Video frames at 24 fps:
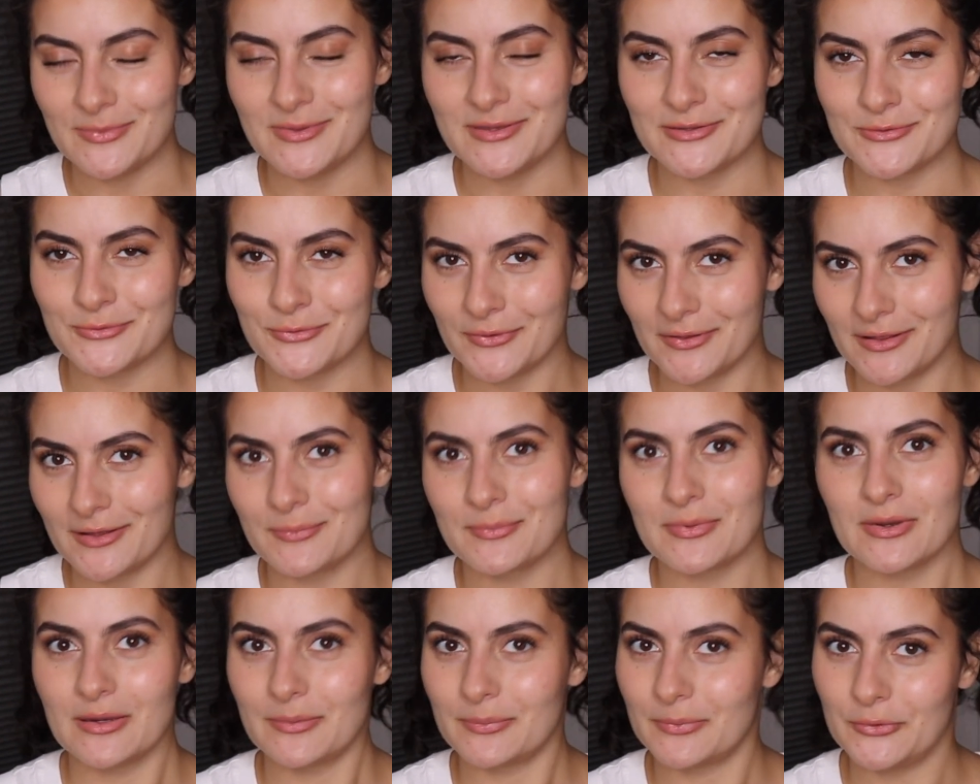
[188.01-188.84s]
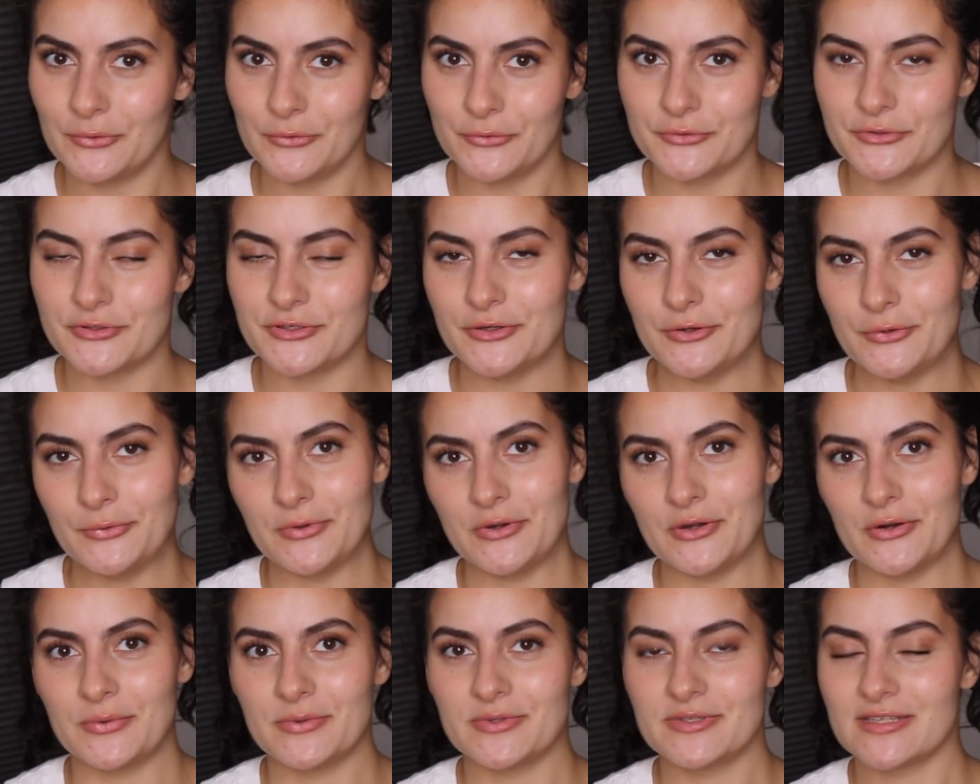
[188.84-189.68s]
this really popular too. You
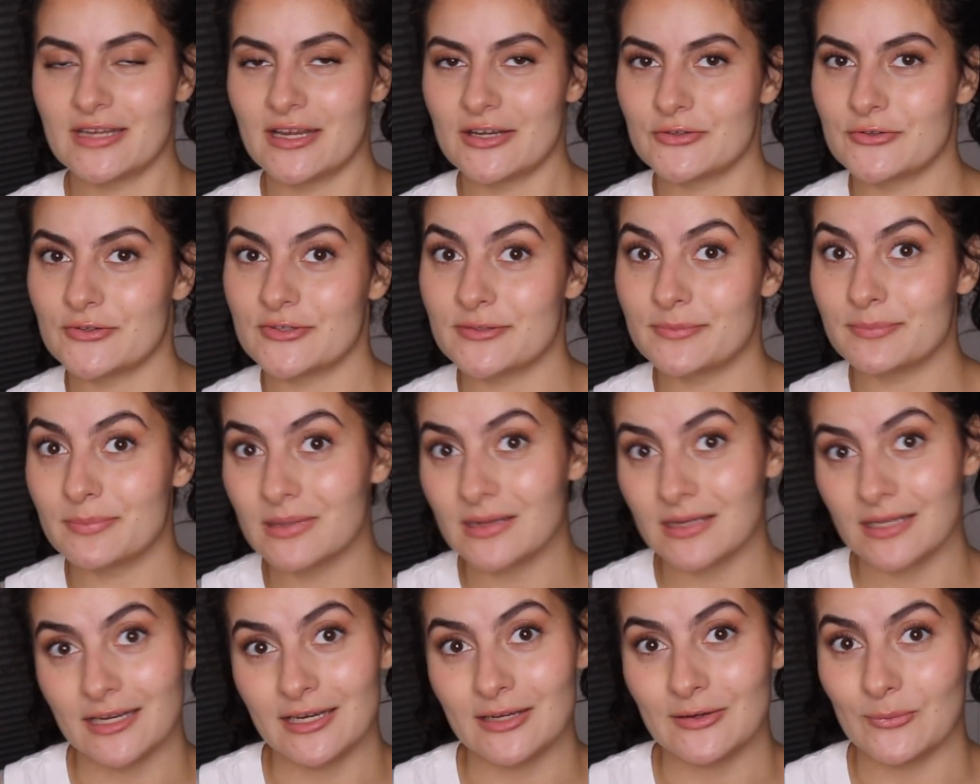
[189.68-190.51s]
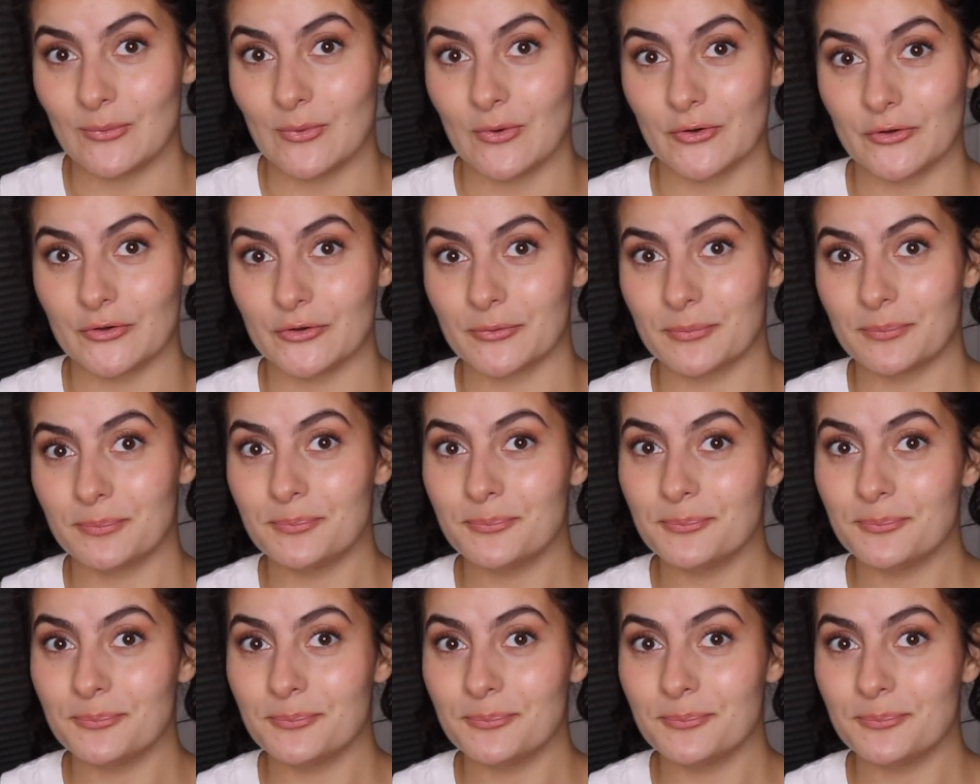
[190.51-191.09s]
know, it's not just plain water.